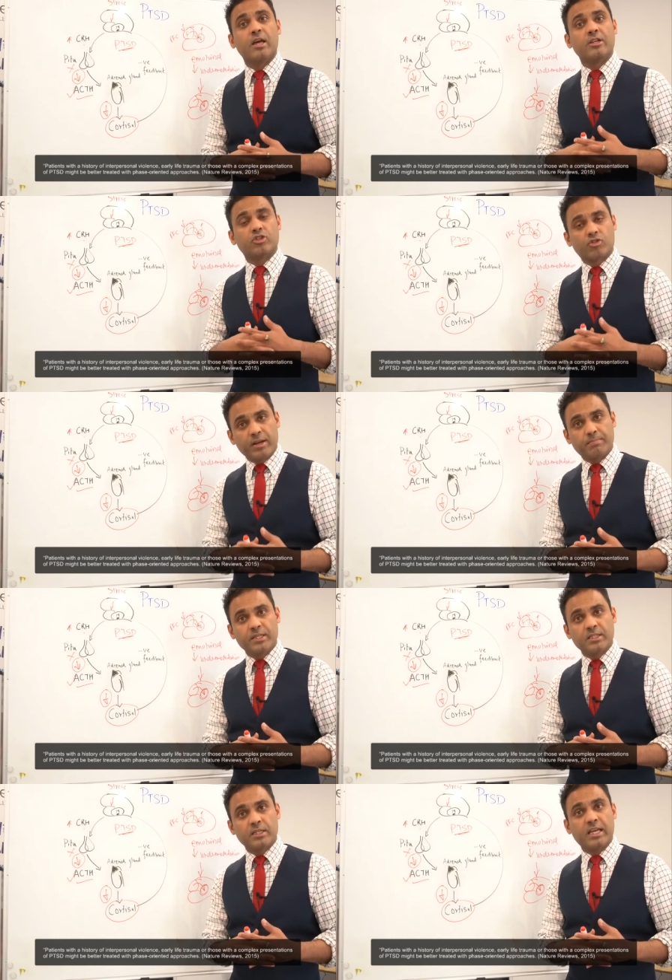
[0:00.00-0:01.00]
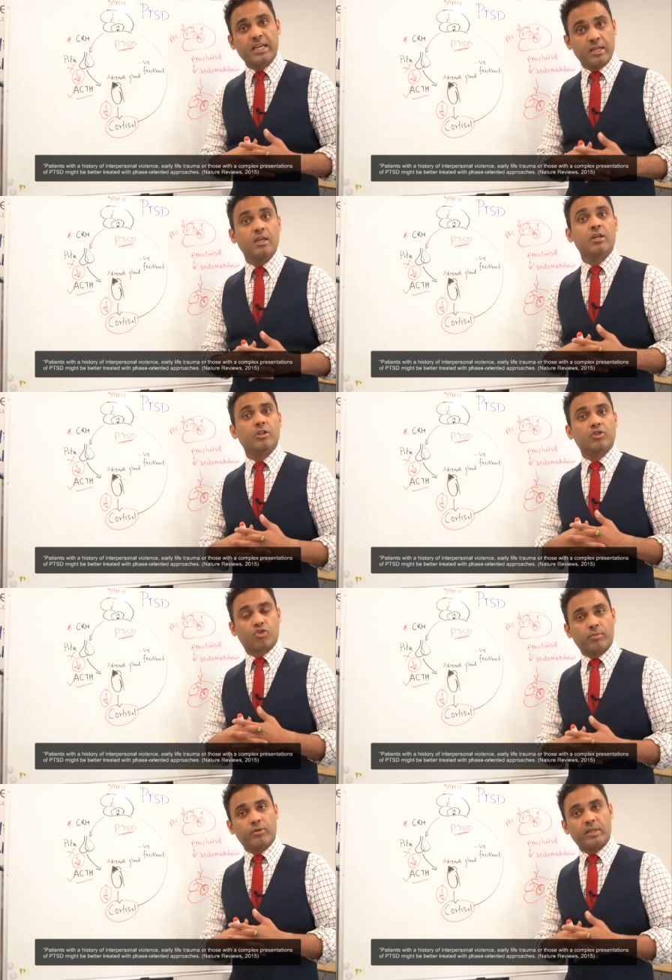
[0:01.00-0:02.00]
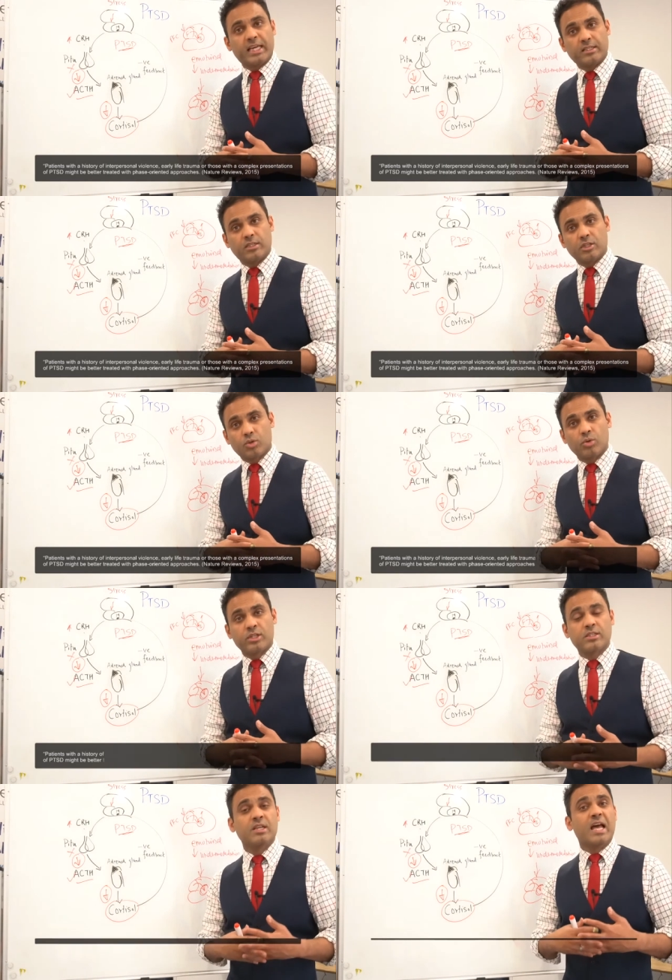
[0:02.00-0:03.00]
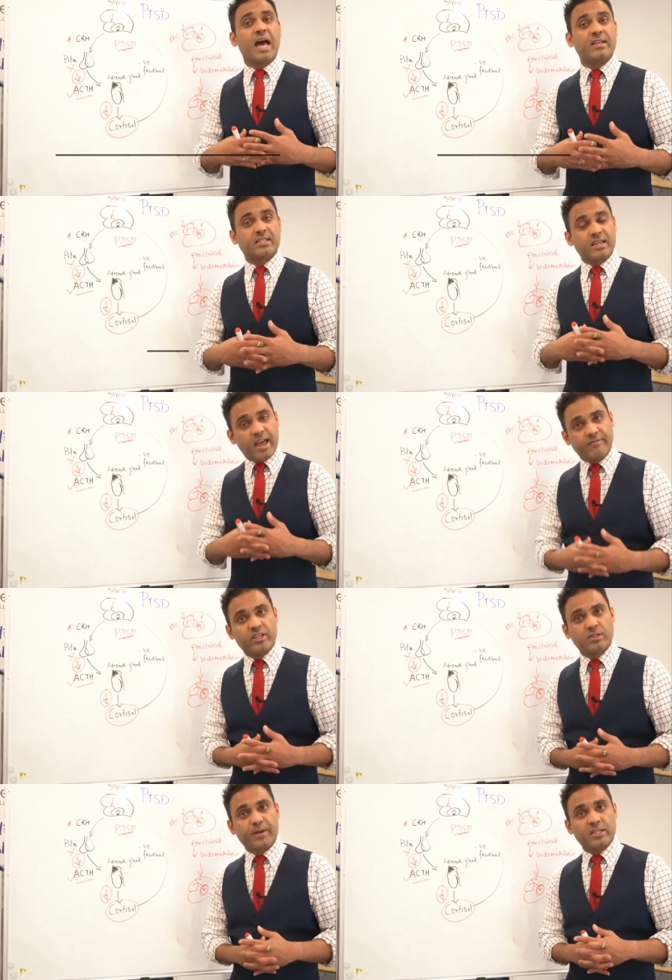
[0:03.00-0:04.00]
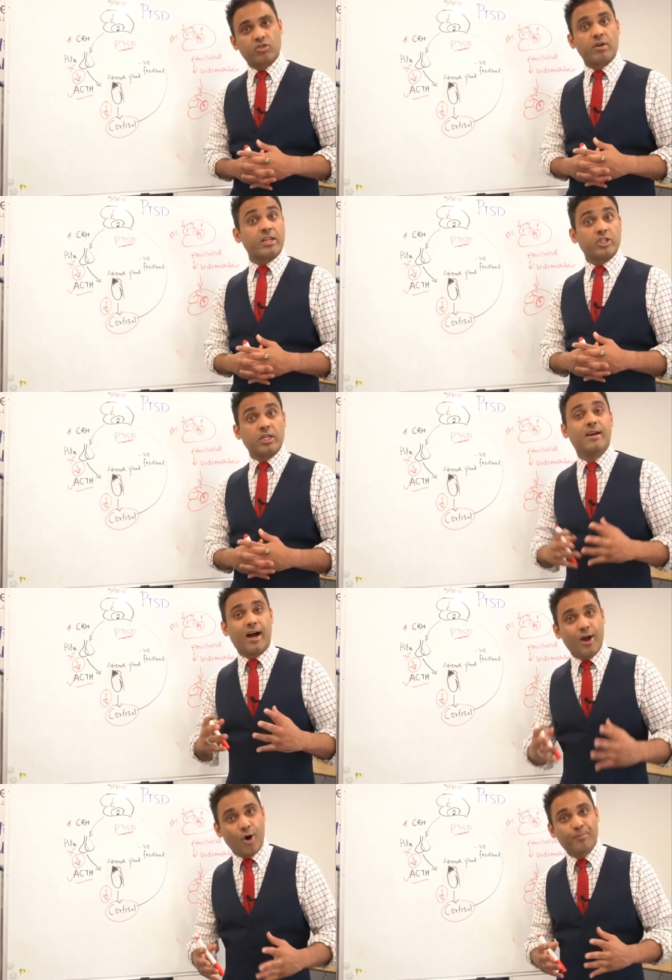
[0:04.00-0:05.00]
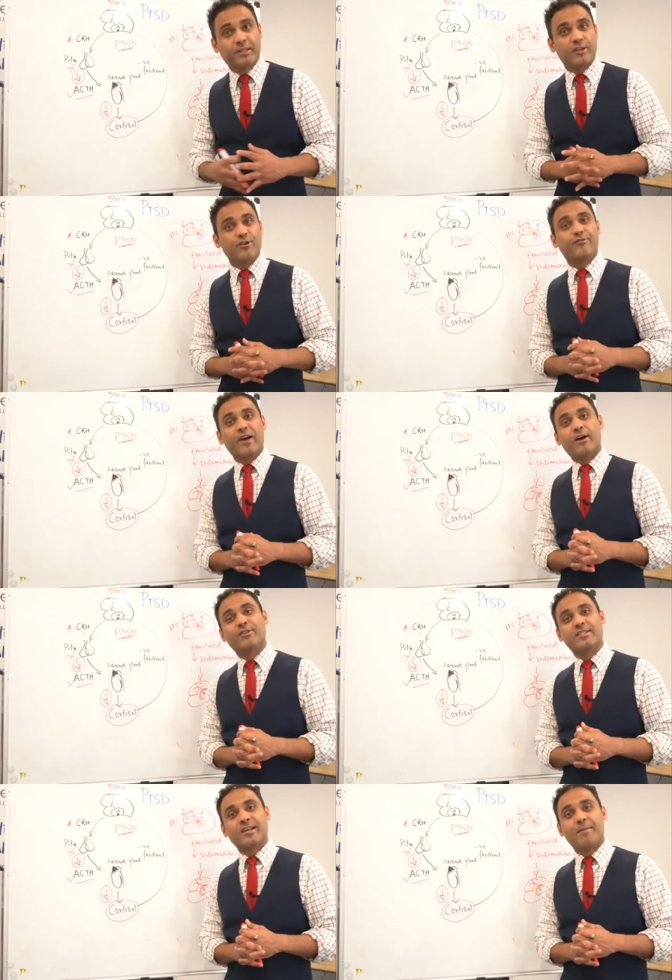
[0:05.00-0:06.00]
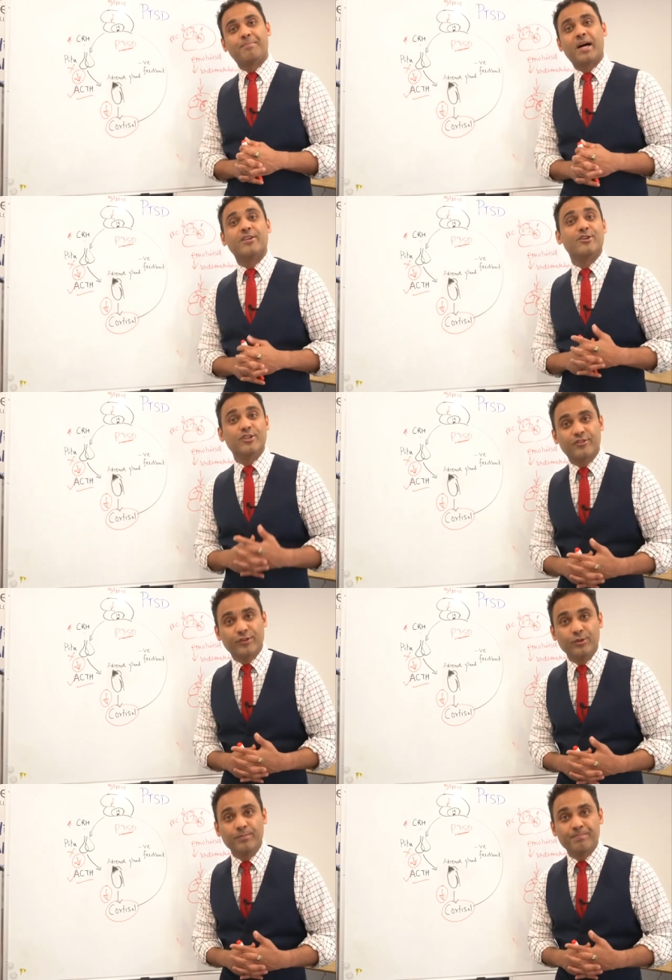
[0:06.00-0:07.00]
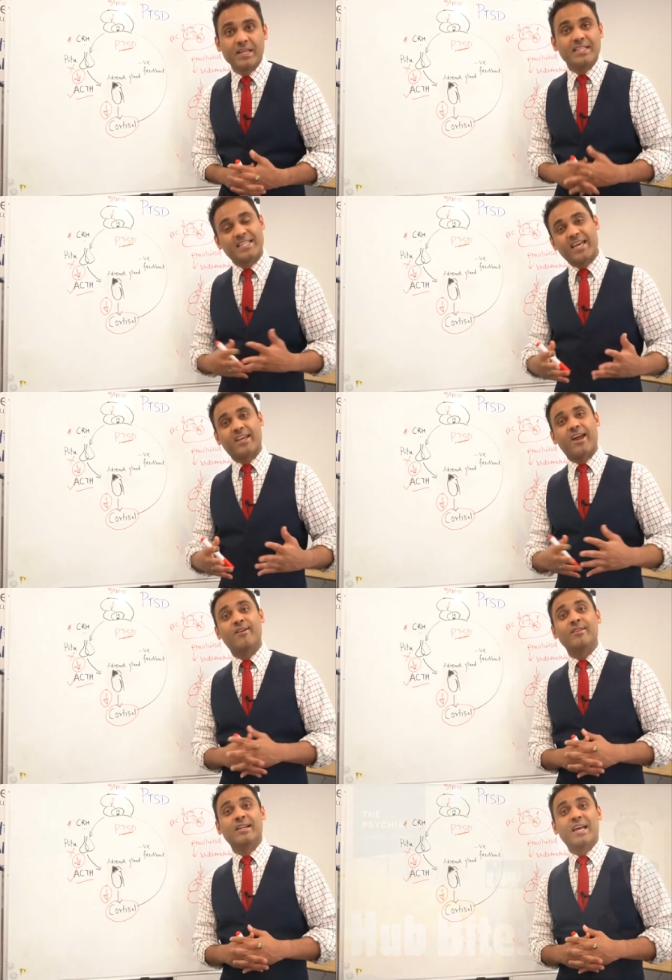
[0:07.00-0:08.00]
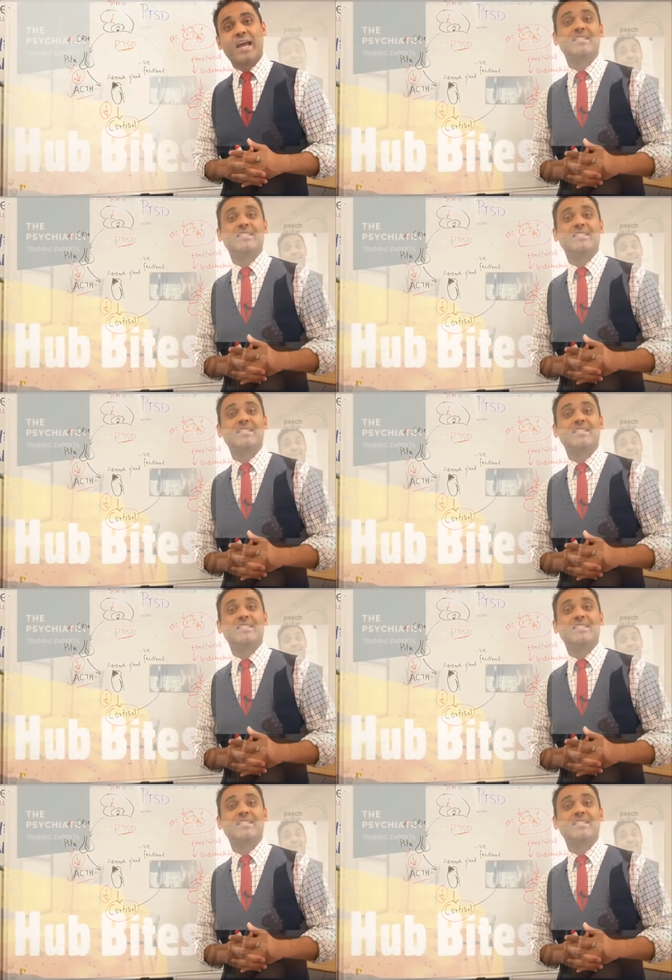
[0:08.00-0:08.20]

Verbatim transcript: treatment in trauma-related disorders and is an evidence-based strategy. I hope that you found this Hub Bite useful. Take care and